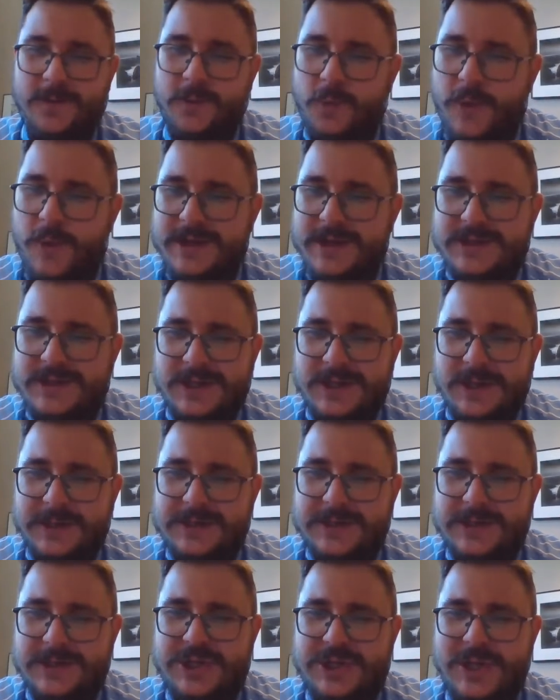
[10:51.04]
What
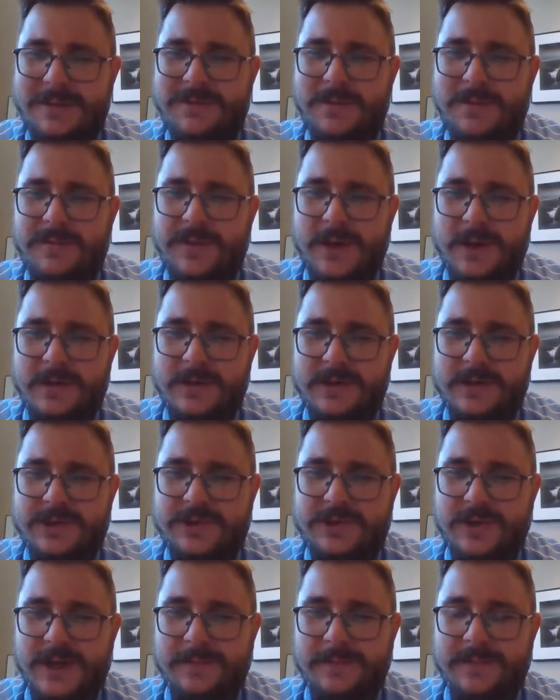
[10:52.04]
starts to shape the beer
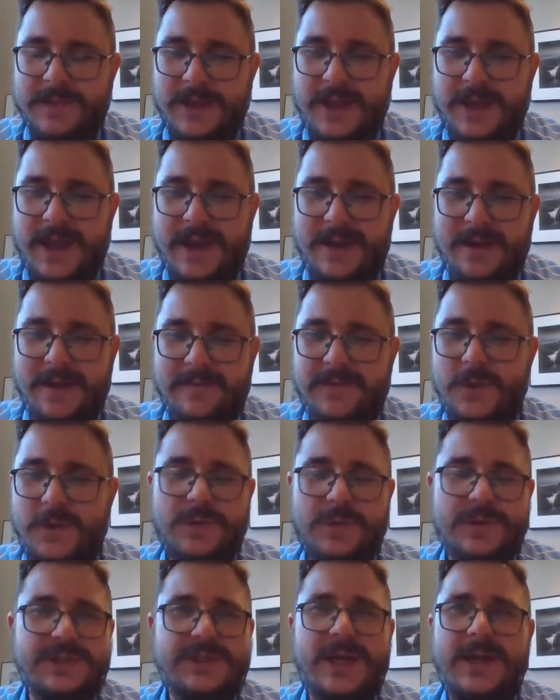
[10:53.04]
industry? Again, if
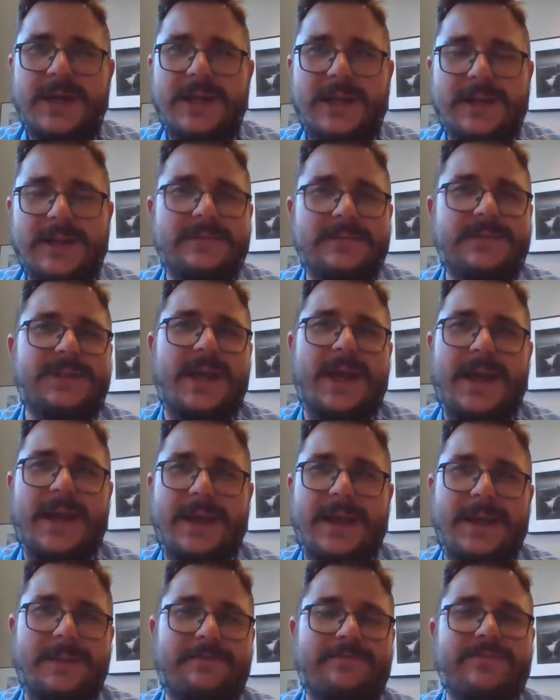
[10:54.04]
you were studying,
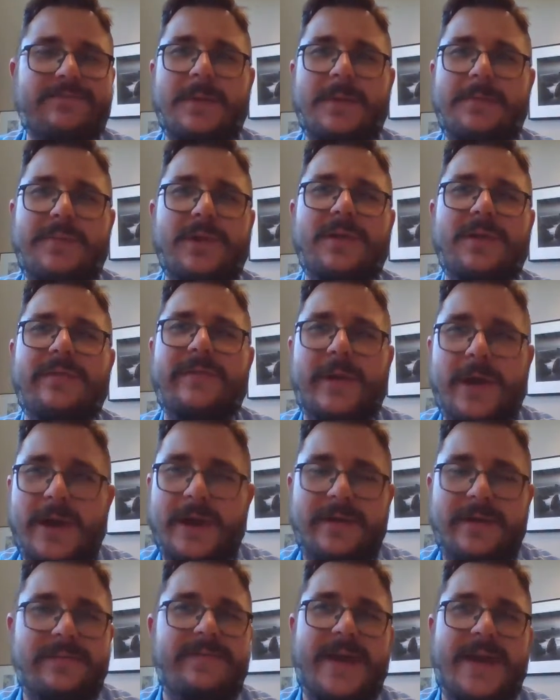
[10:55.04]
say,
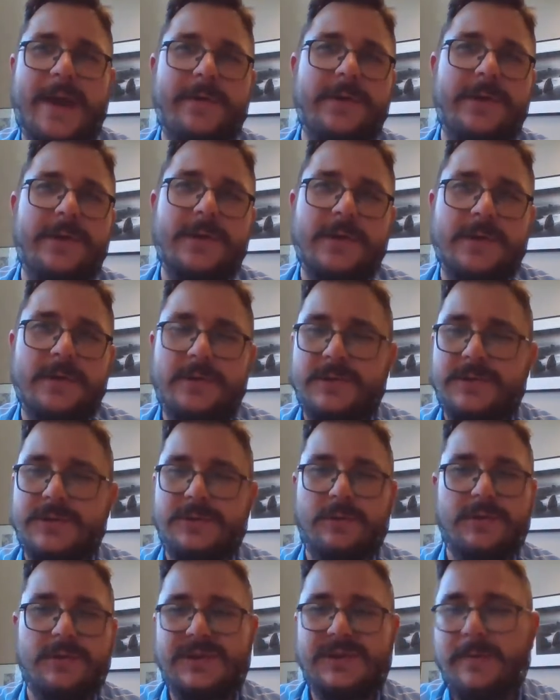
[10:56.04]
Boulevard Founders
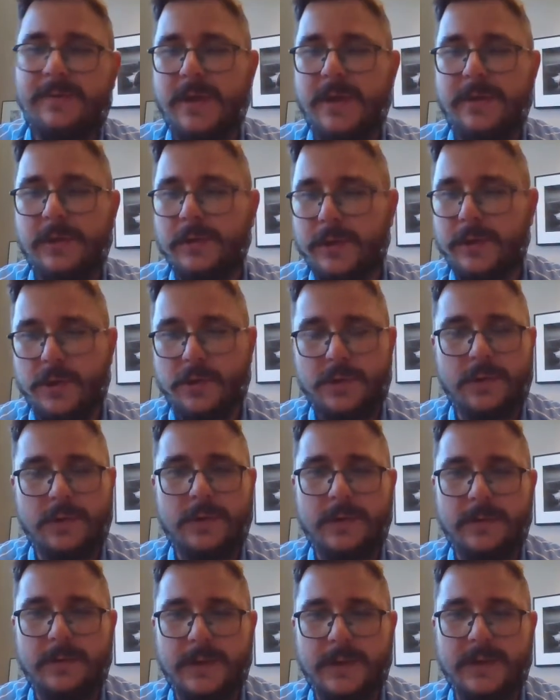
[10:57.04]
or some other
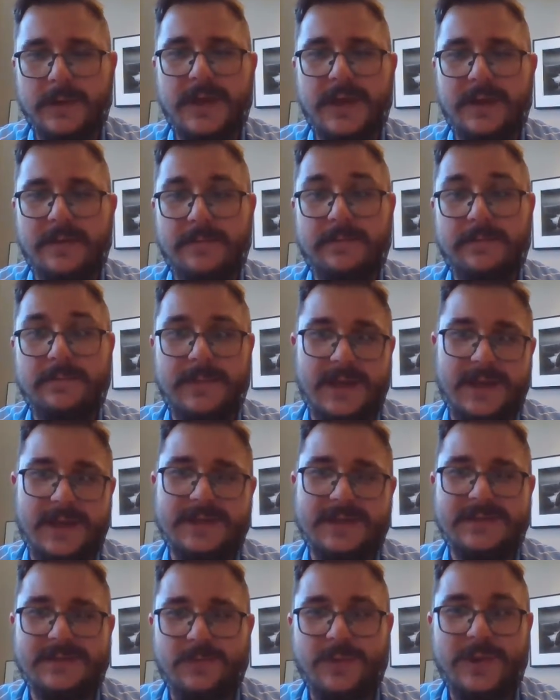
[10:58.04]
local kind of, I
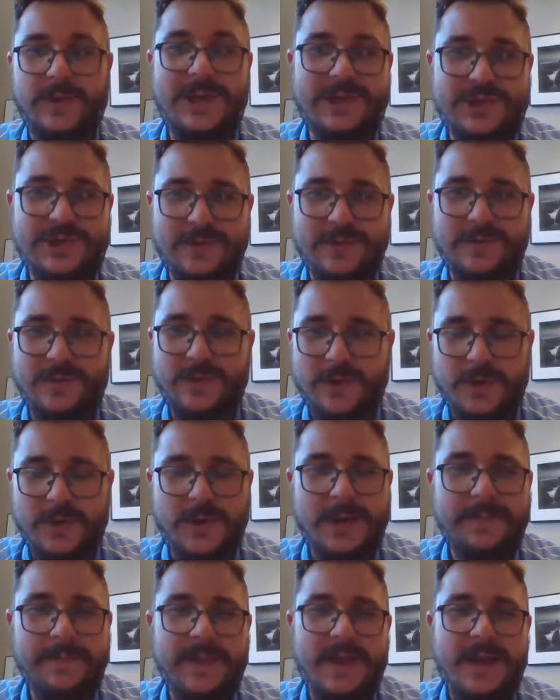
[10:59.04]
guess, regional
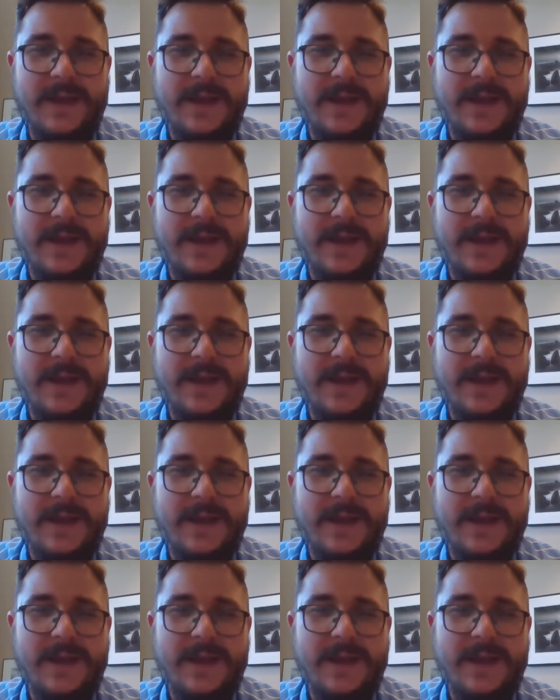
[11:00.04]
brewery,